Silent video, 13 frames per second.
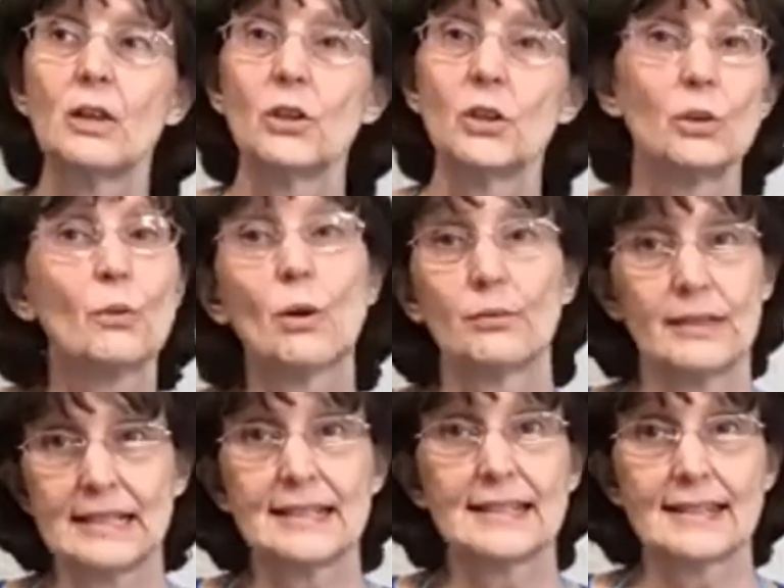you won't
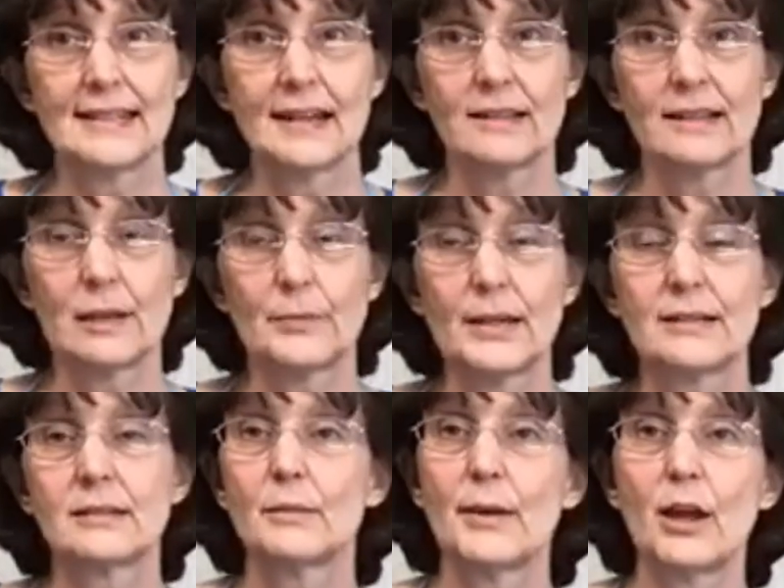need to sand that piece.
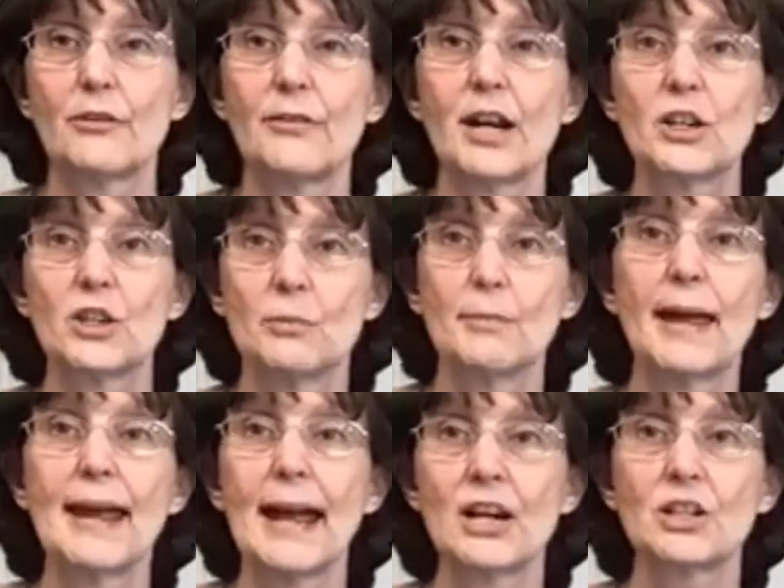As a matter of fact, you
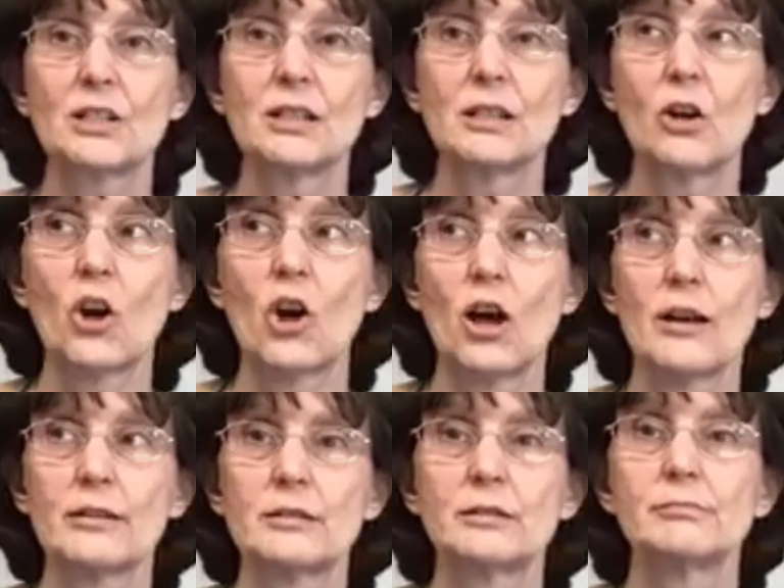may actually
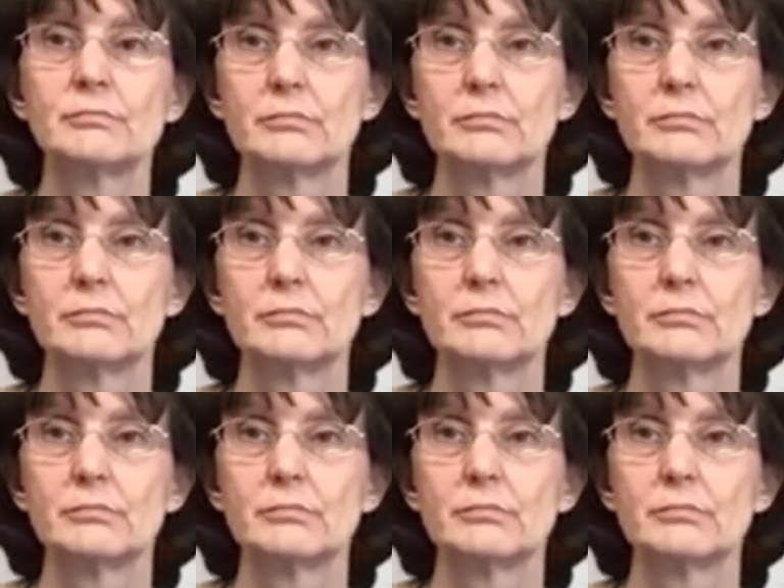cause